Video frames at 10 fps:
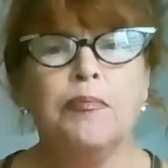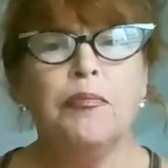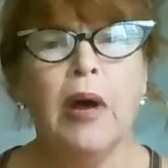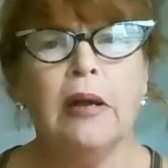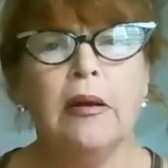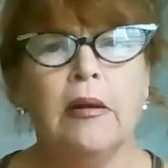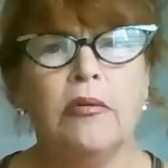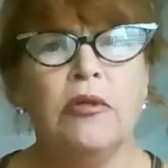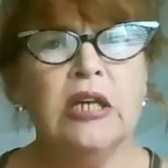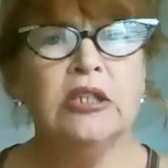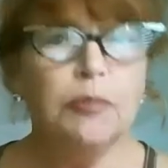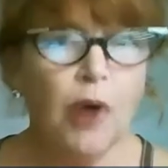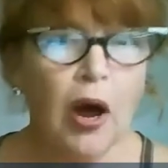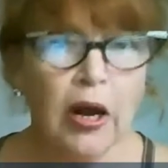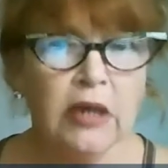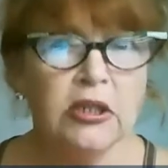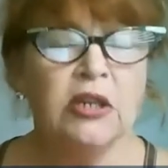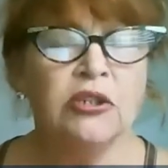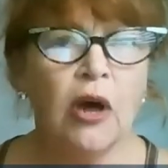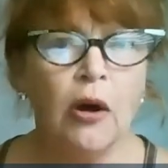But this product
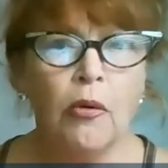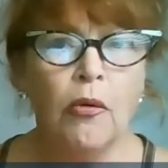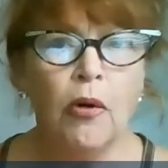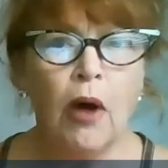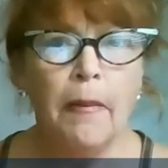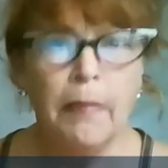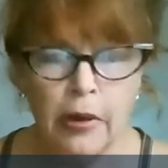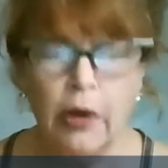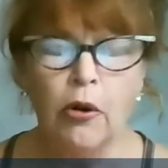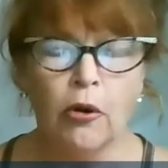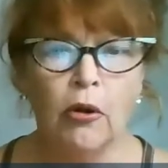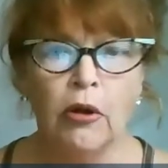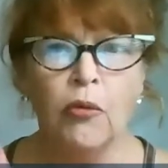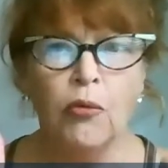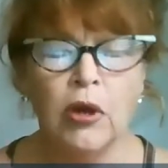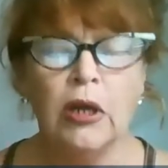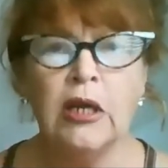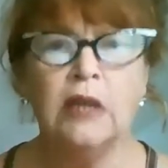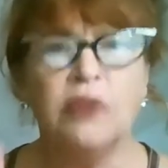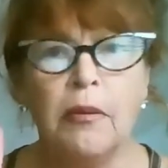is a miracle. It really
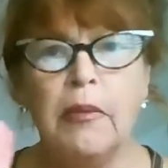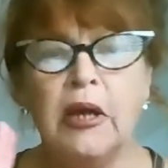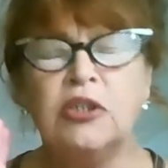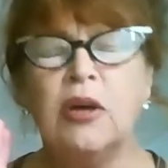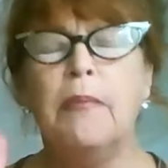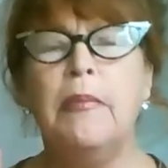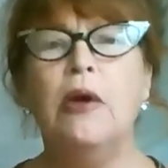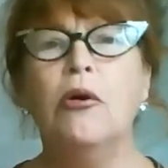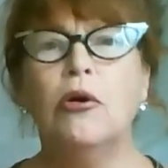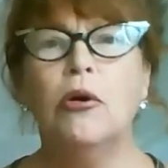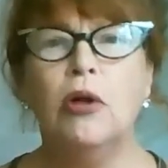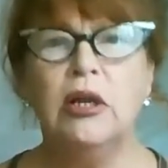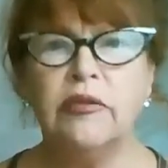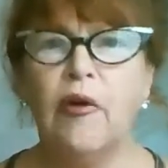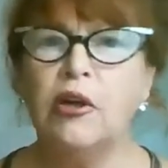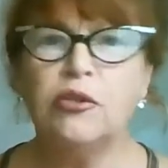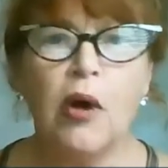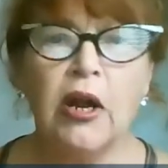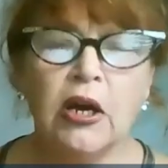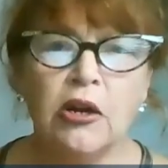is it's a miracle as far as
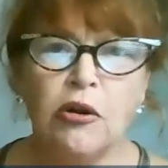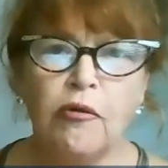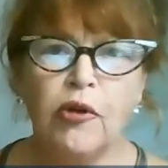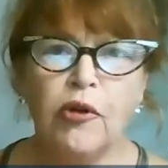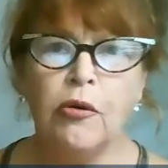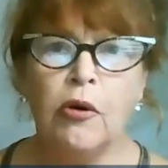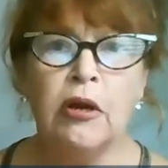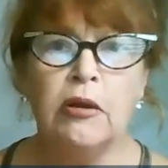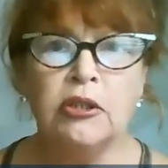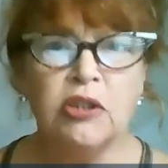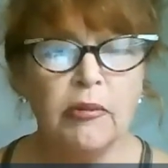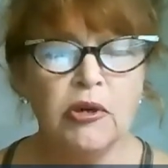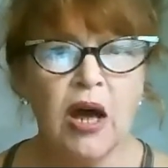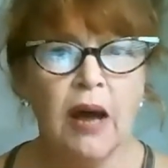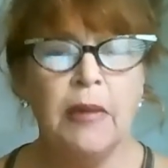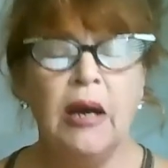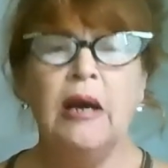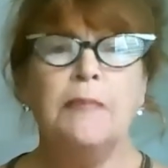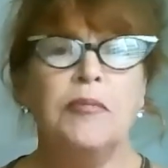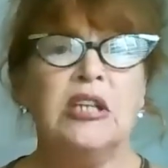what it can do for you in the summertime.
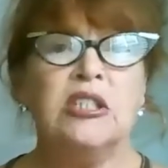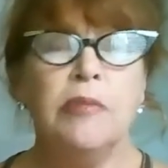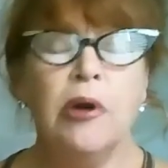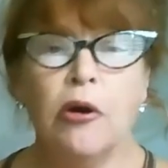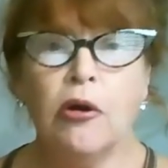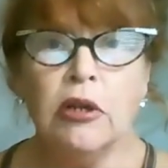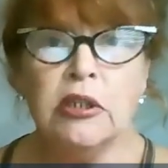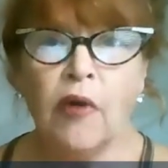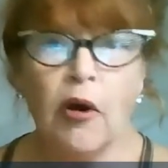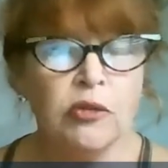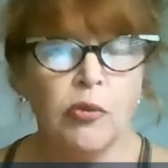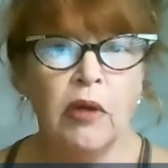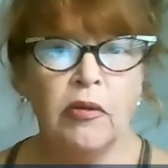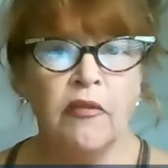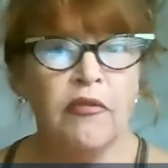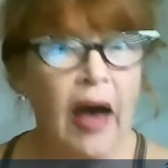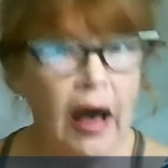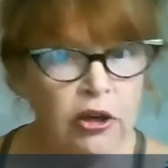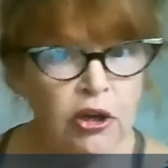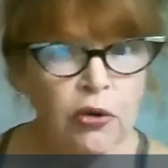It's a miracle as far as what the
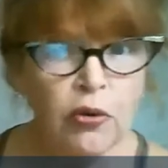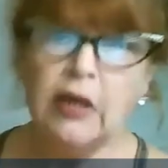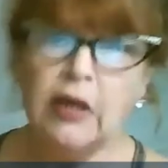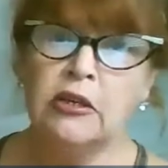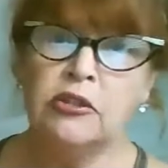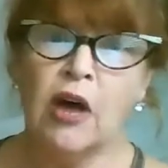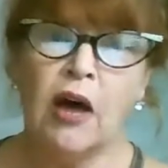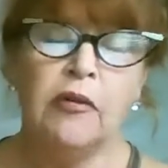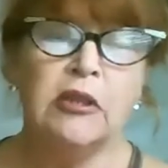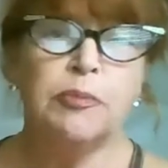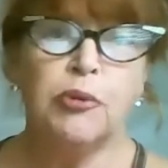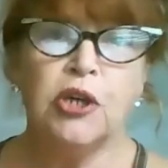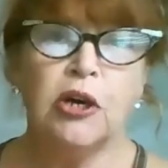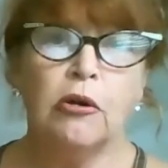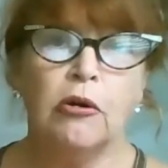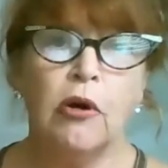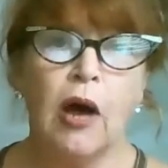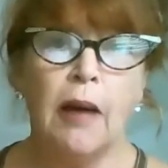value is on this particular